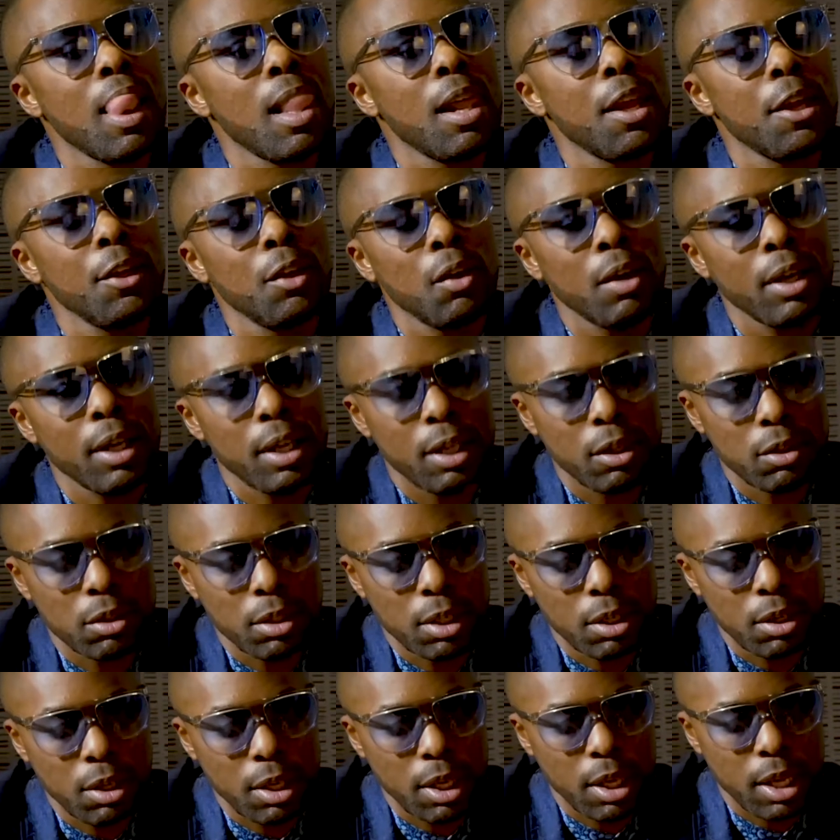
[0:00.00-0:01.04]
You know what?
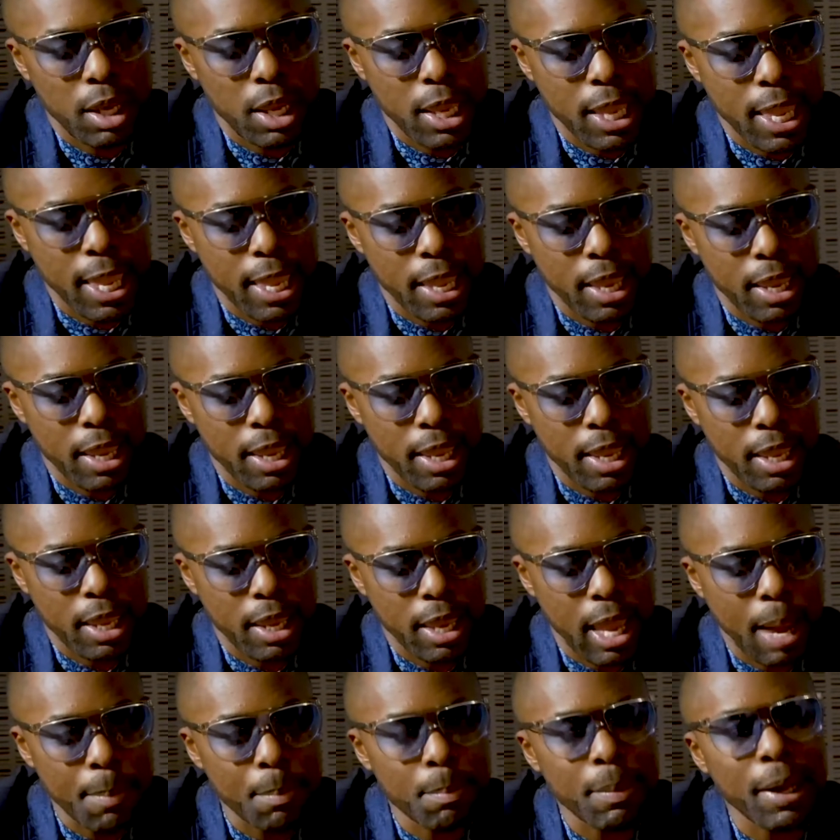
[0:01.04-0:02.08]
It
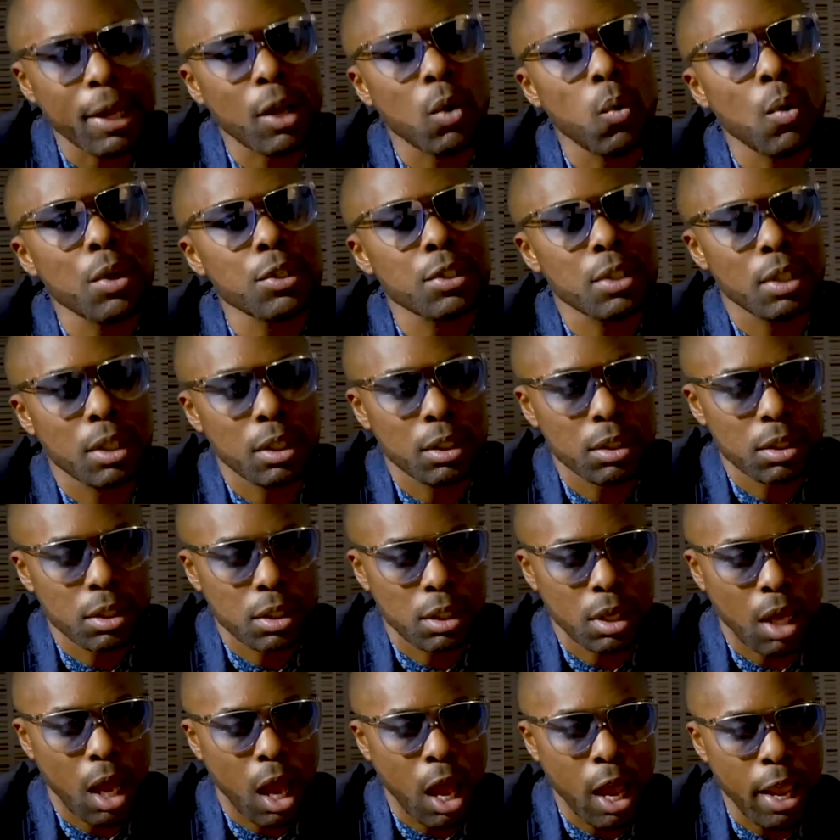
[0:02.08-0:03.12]
happened by coincidence.
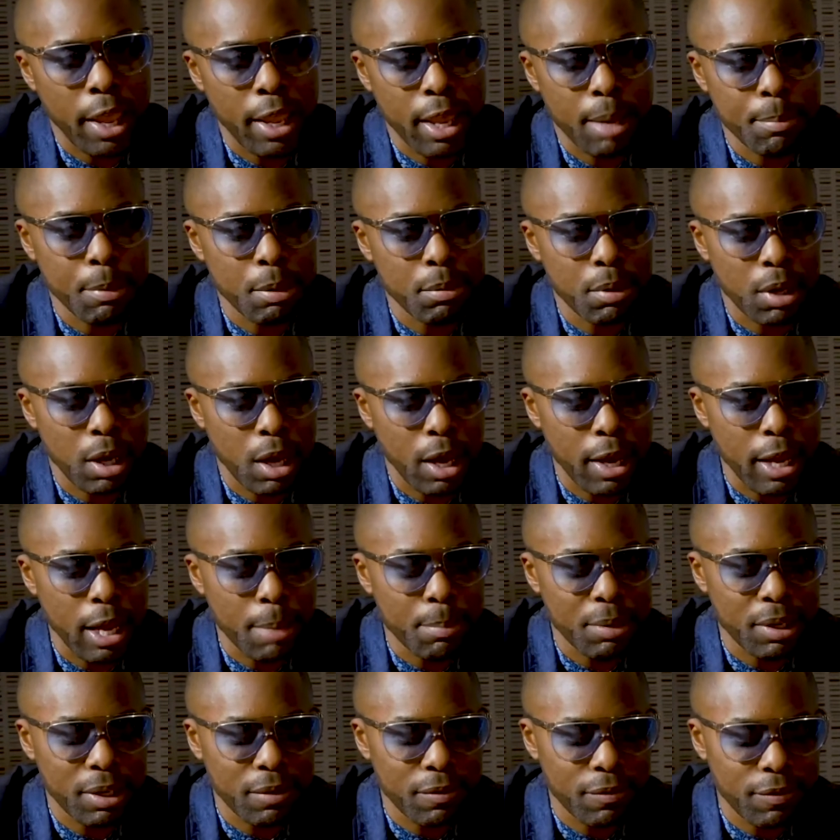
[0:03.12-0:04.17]
I am
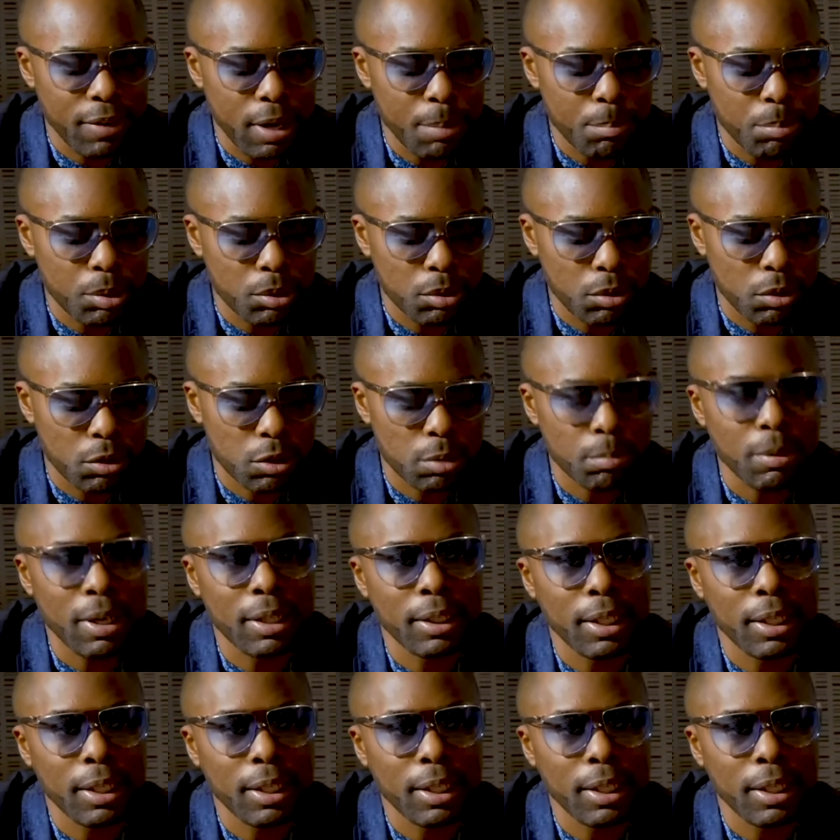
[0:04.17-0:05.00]
an event producer by